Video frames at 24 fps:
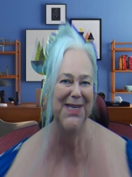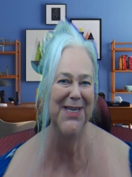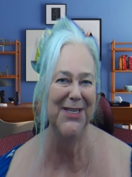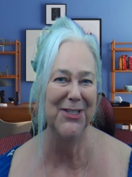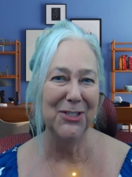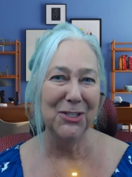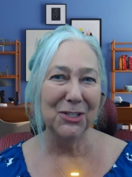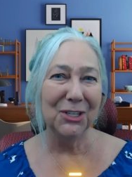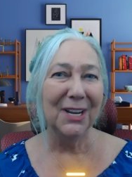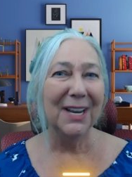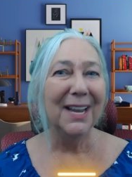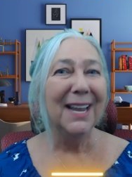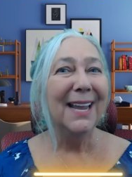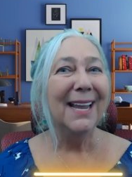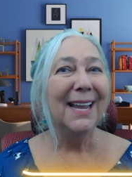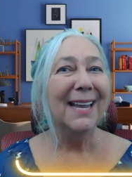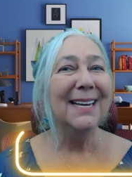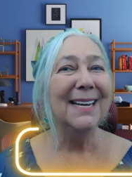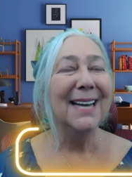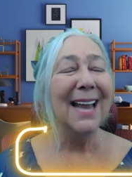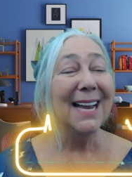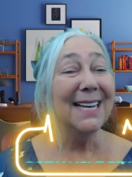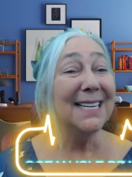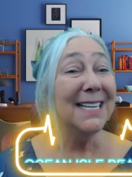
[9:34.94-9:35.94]
Beach.
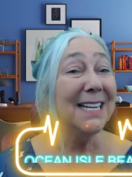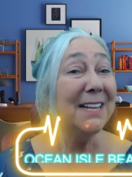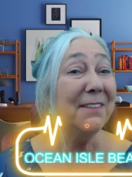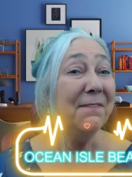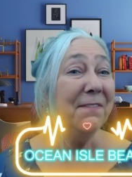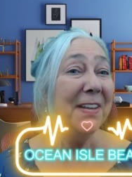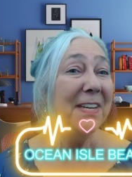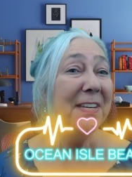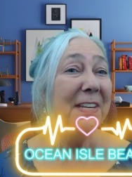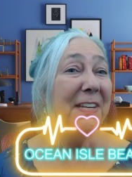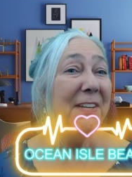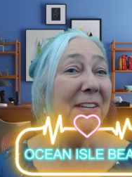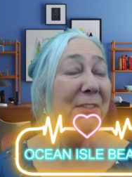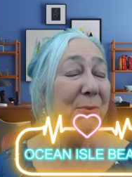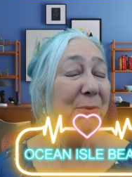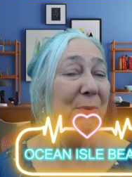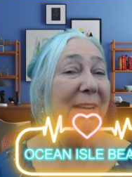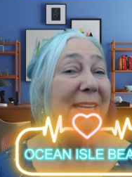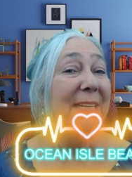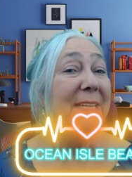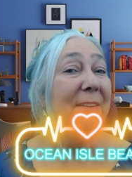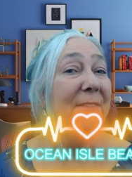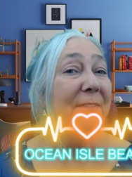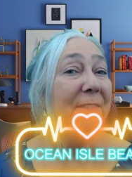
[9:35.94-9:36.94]
In
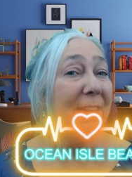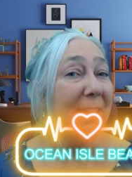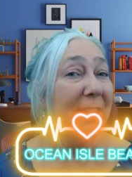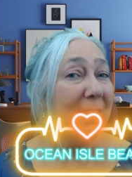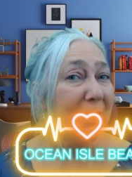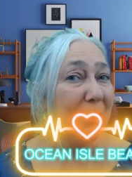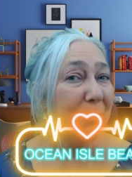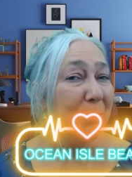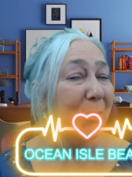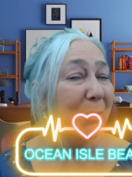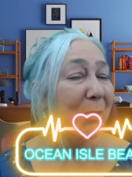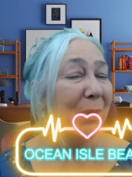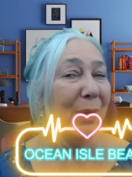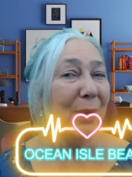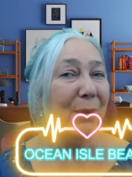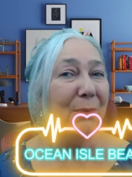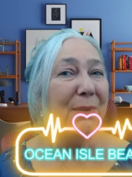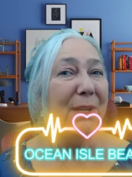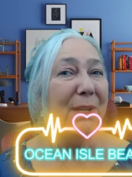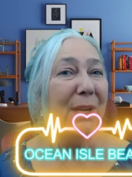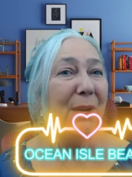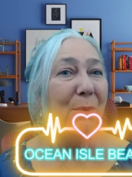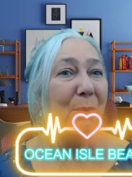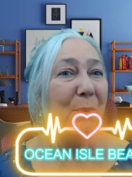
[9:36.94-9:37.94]
1953, developer
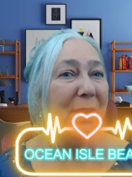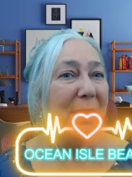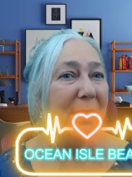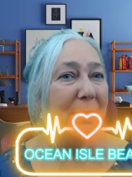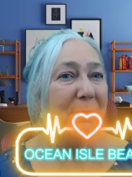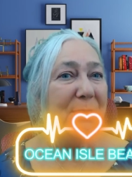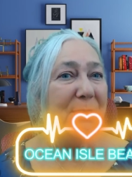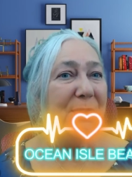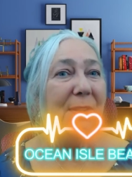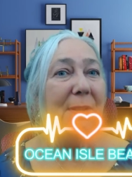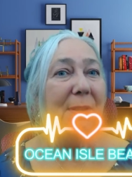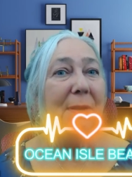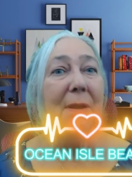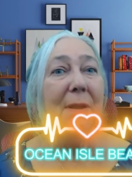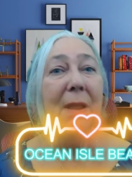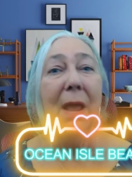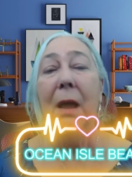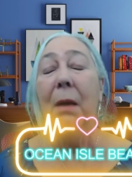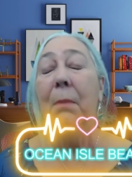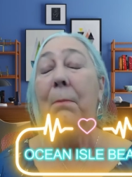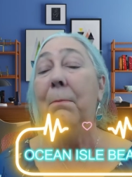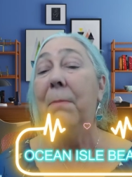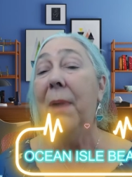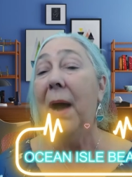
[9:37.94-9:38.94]
Odell Williamson
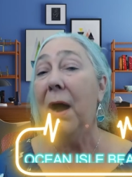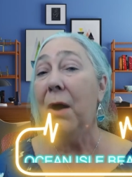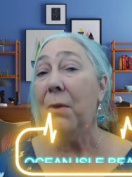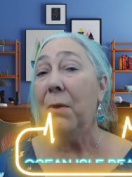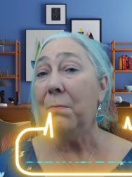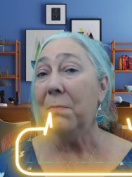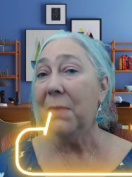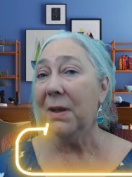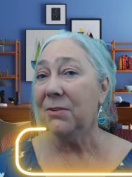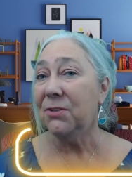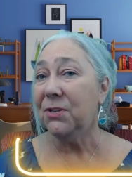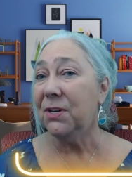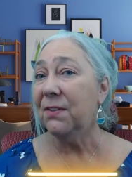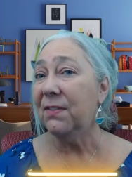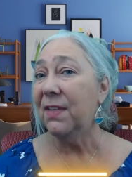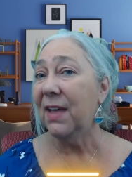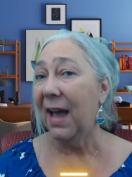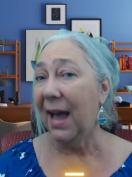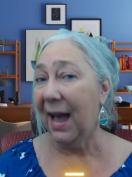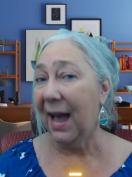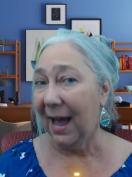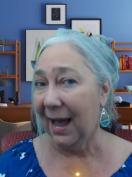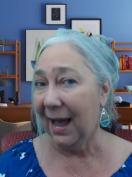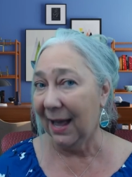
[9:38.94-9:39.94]
bought most of
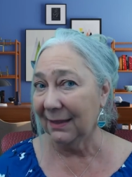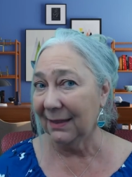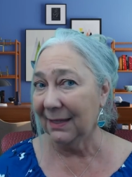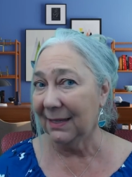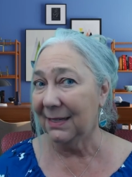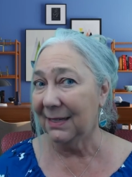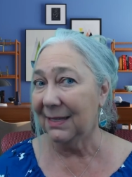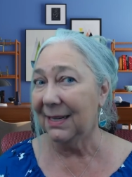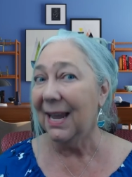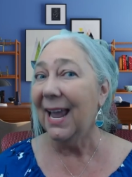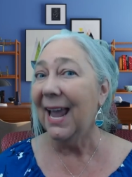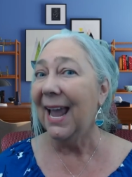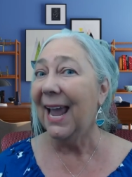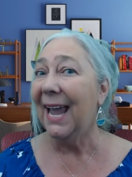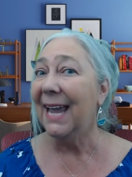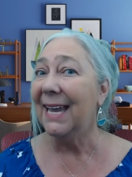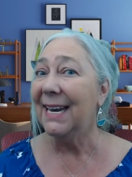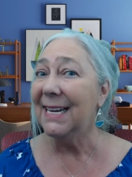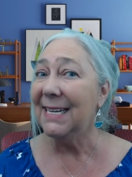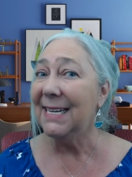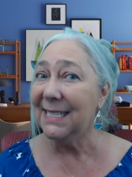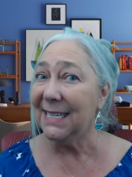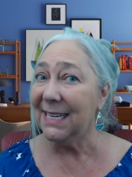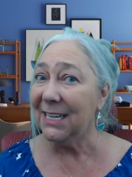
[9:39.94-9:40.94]
the island
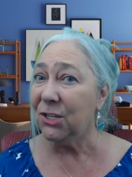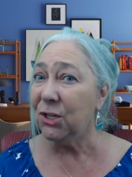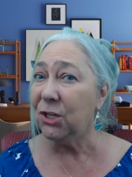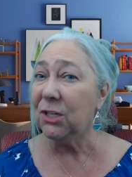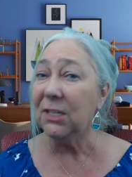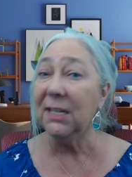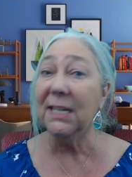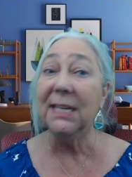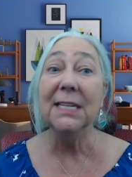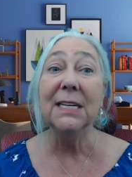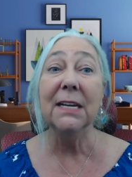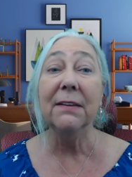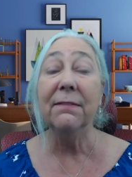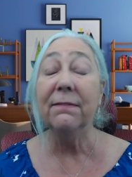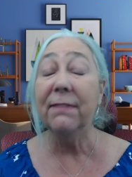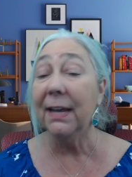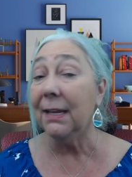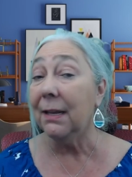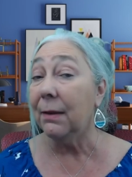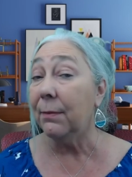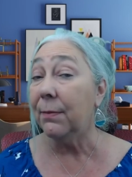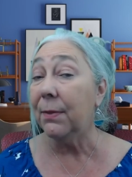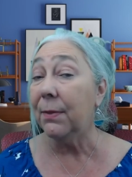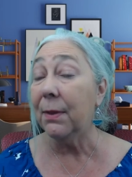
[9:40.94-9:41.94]
and essentially
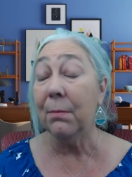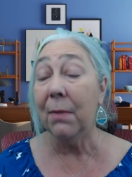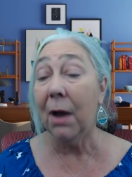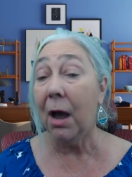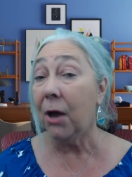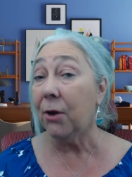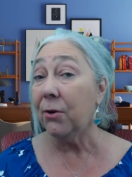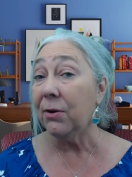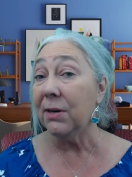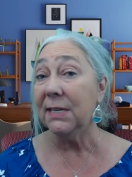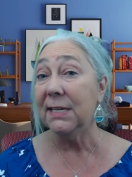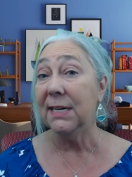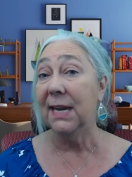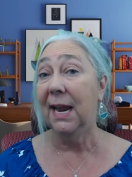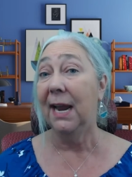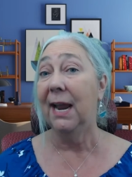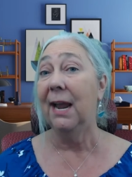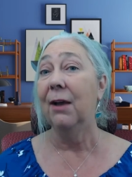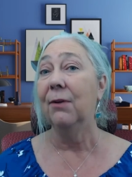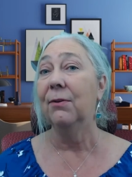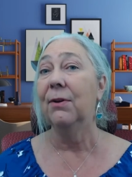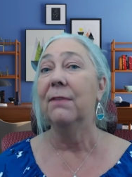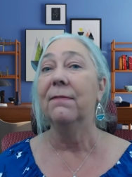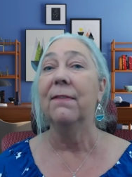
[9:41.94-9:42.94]
developed the modern
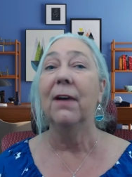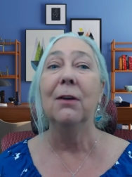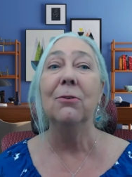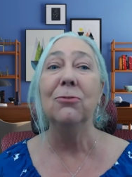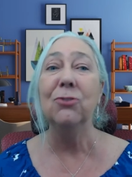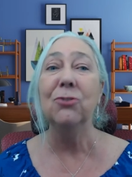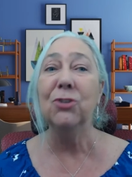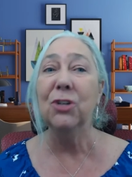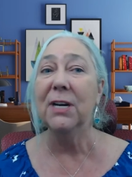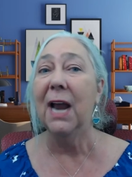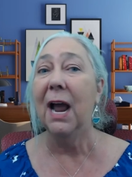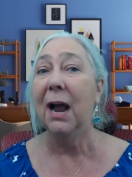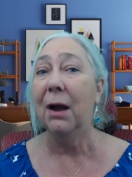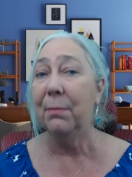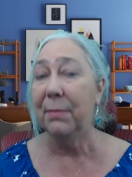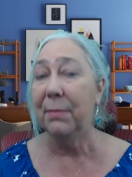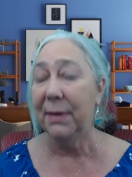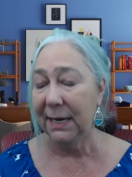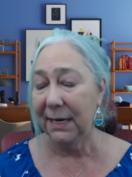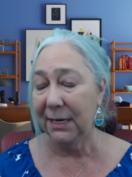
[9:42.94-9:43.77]
town of Ocean Isle